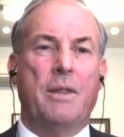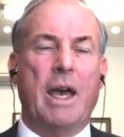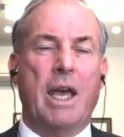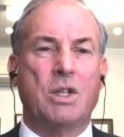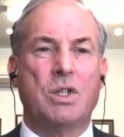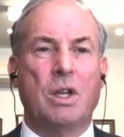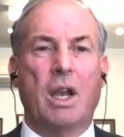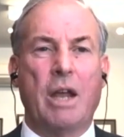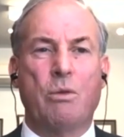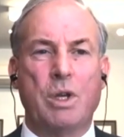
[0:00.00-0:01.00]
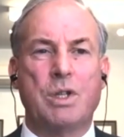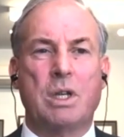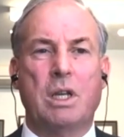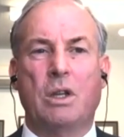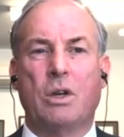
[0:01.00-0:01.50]
they are still at
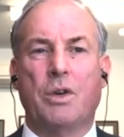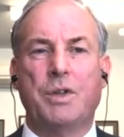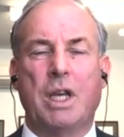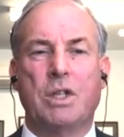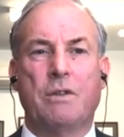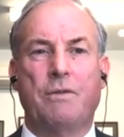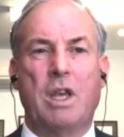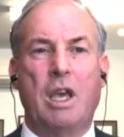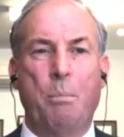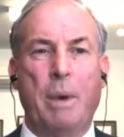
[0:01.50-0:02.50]
risk in the context of the